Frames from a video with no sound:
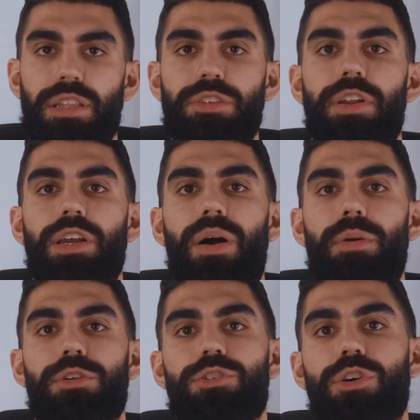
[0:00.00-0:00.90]
In this video, I'm
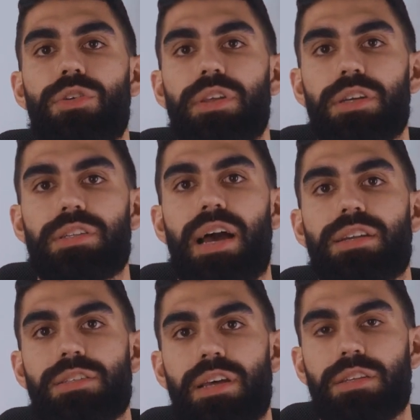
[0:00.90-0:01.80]
going to show you the
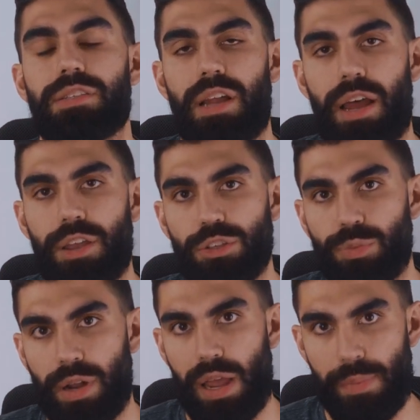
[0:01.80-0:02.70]
exact settings that I use
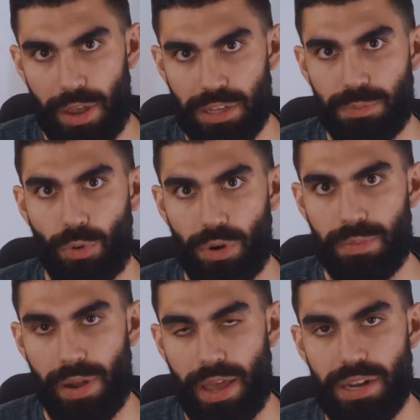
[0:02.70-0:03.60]
when I'm exporting
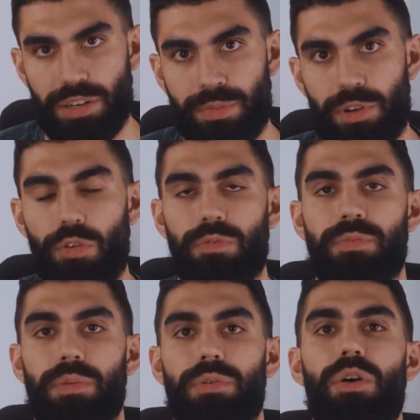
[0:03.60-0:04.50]
my edits from Adobe
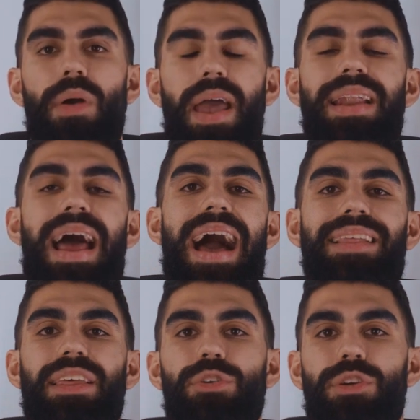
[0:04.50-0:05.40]
Premiere Pro and a
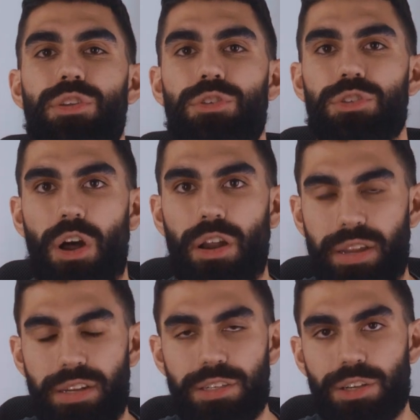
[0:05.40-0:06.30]
hack that you can use on
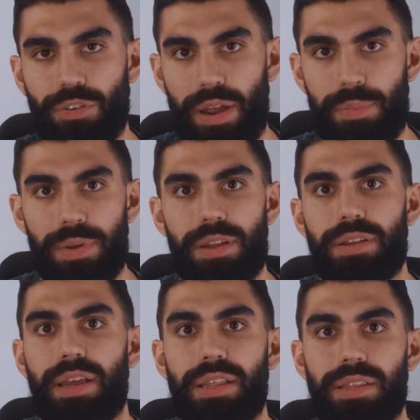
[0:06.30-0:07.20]
Instagram
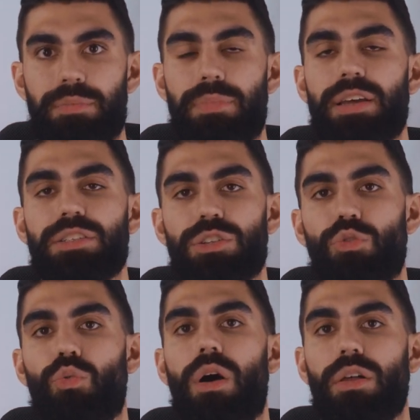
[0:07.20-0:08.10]
to get the best
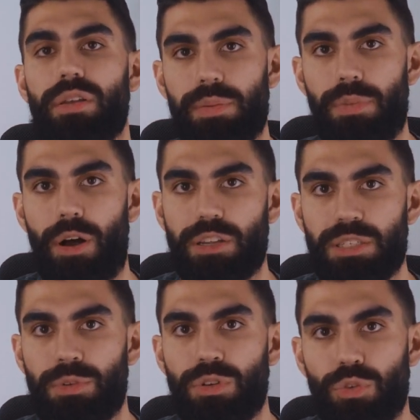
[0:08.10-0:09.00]
quality
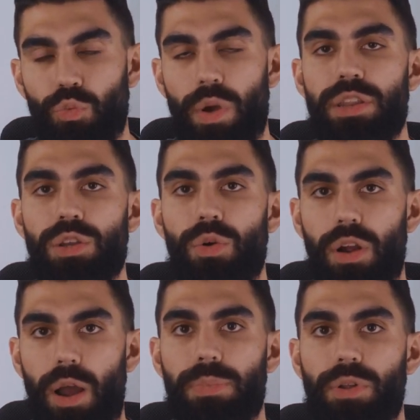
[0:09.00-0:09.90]
possible when you
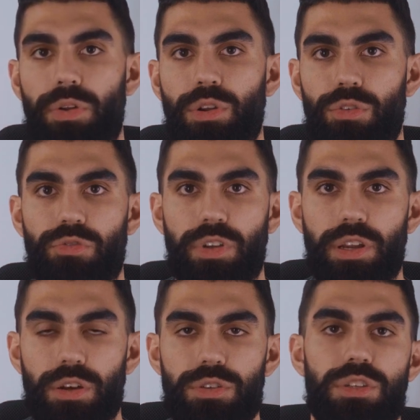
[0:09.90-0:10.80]
are uploading your
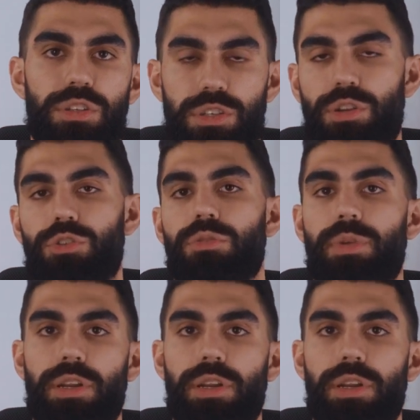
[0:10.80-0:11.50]
videos to social